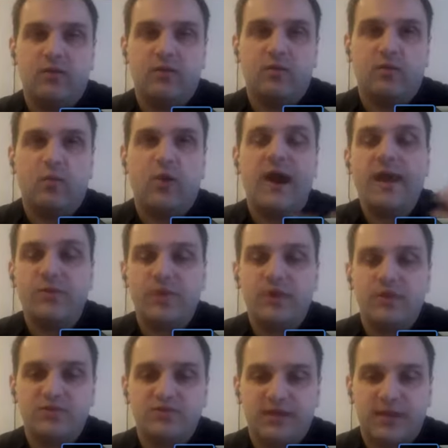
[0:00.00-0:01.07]
why we
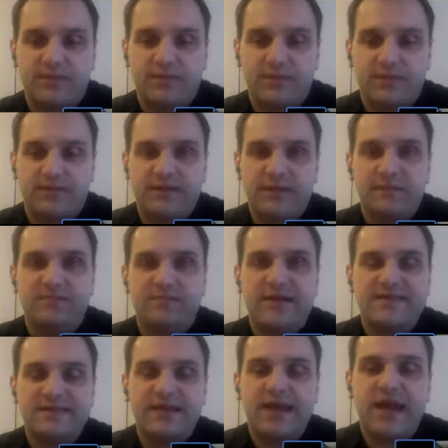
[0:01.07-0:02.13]
use Hypermedia
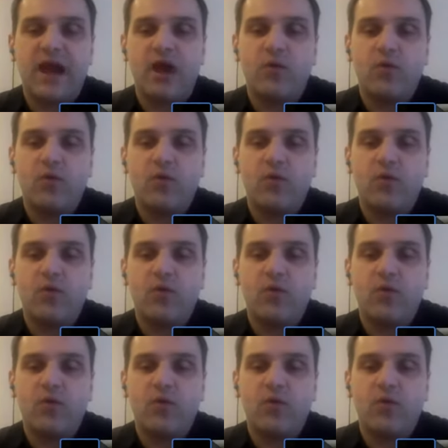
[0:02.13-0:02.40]
APIs and how